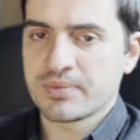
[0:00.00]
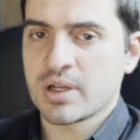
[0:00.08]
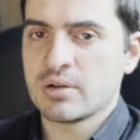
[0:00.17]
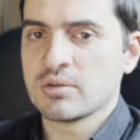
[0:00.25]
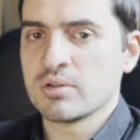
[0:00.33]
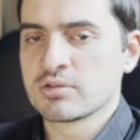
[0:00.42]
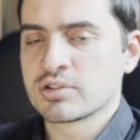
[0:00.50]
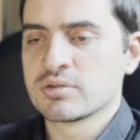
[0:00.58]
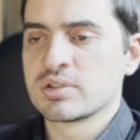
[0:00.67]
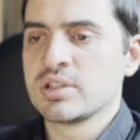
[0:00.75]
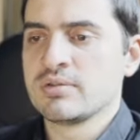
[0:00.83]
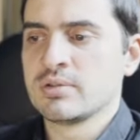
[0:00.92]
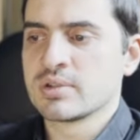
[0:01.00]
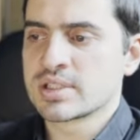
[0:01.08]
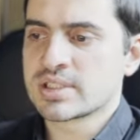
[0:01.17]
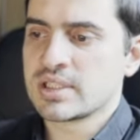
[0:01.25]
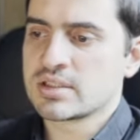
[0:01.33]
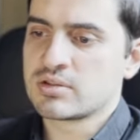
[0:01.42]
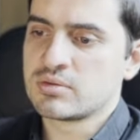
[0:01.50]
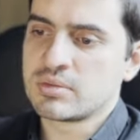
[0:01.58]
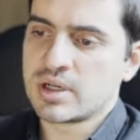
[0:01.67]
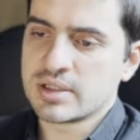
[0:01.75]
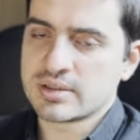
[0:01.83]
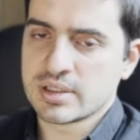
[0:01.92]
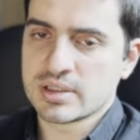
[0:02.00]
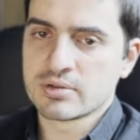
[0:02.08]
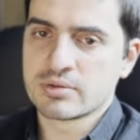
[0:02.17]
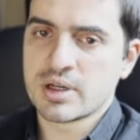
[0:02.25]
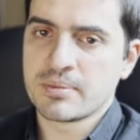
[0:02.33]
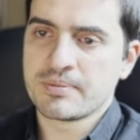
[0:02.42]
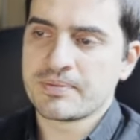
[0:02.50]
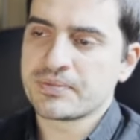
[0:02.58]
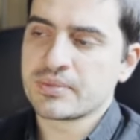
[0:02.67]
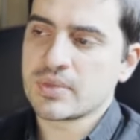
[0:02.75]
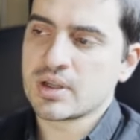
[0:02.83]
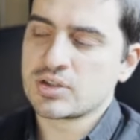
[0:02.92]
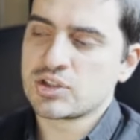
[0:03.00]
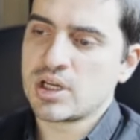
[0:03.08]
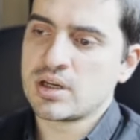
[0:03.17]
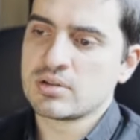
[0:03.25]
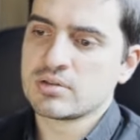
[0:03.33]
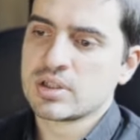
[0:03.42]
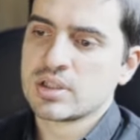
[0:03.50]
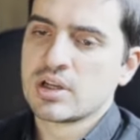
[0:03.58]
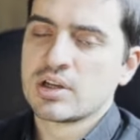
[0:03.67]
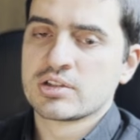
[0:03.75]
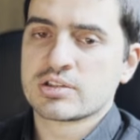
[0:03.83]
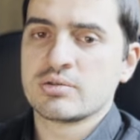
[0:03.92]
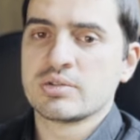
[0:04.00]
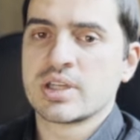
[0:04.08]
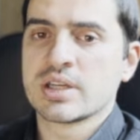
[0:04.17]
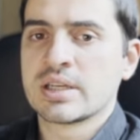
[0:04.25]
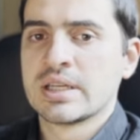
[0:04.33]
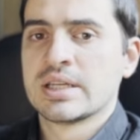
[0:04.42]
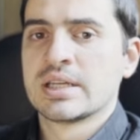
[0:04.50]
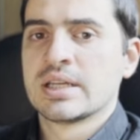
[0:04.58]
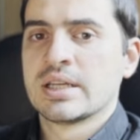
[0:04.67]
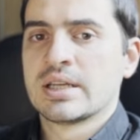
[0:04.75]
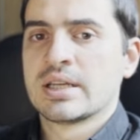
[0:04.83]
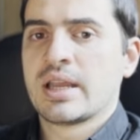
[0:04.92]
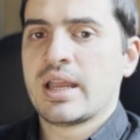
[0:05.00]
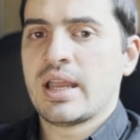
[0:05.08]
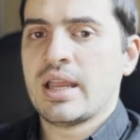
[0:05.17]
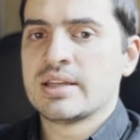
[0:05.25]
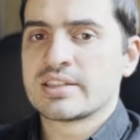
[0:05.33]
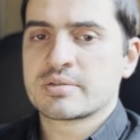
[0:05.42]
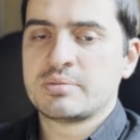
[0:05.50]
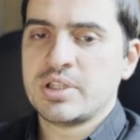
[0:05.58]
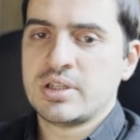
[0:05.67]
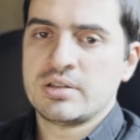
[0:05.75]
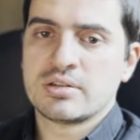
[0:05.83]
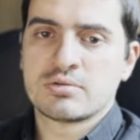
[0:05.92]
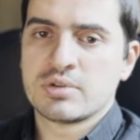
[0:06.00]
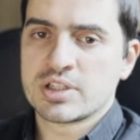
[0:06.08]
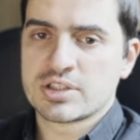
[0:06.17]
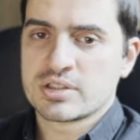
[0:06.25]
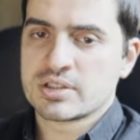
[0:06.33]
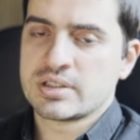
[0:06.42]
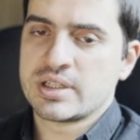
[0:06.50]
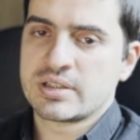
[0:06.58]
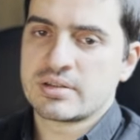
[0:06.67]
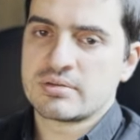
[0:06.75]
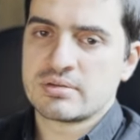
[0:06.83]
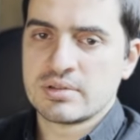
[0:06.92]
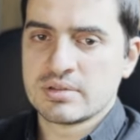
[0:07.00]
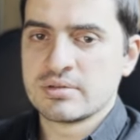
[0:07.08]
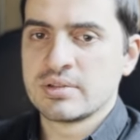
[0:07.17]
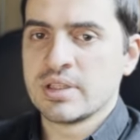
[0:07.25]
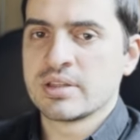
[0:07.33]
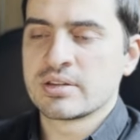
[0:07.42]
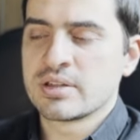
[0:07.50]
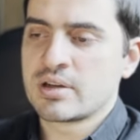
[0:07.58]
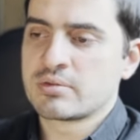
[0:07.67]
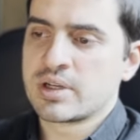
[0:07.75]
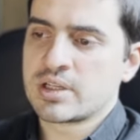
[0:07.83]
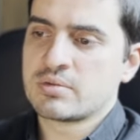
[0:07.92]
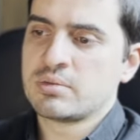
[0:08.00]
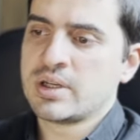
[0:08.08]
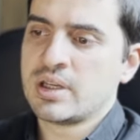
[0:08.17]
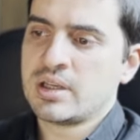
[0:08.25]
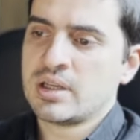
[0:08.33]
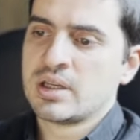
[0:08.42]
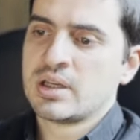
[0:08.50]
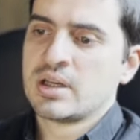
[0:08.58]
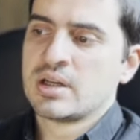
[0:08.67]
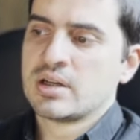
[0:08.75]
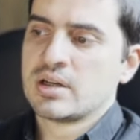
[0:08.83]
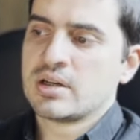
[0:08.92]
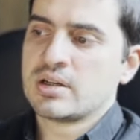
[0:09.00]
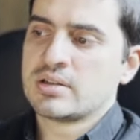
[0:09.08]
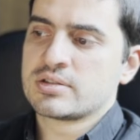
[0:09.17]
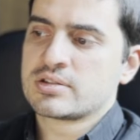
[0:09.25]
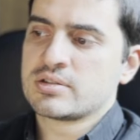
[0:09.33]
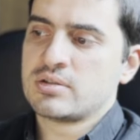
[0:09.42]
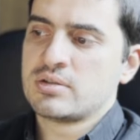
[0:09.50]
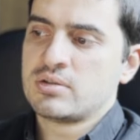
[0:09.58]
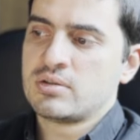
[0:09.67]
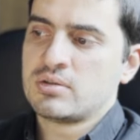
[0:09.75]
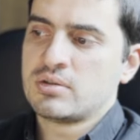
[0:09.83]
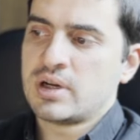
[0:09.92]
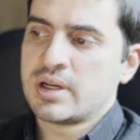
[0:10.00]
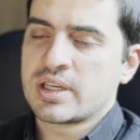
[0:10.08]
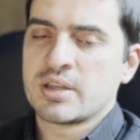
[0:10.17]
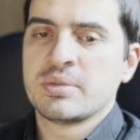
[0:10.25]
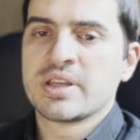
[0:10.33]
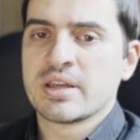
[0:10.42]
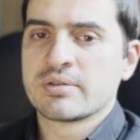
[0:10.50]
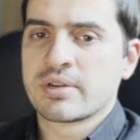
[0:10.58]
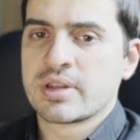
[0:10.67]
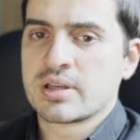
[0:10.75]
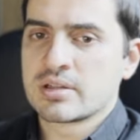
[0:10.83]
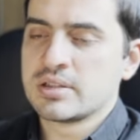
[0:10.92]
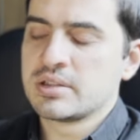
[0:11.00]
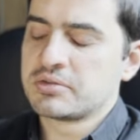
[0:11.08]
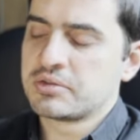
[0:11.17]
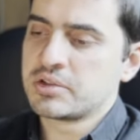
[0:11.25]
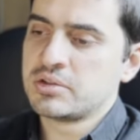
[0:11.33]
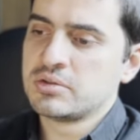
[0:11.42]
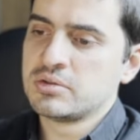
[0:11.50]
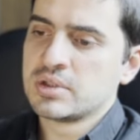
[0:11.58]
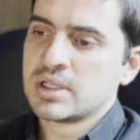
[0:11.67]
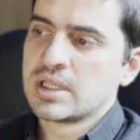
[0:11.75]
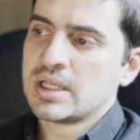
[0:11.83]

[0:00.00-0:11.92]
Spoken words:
I'll also give you access to my Telegram channel, so you can ask me questions like in a direct way, so I can make everything clear for you.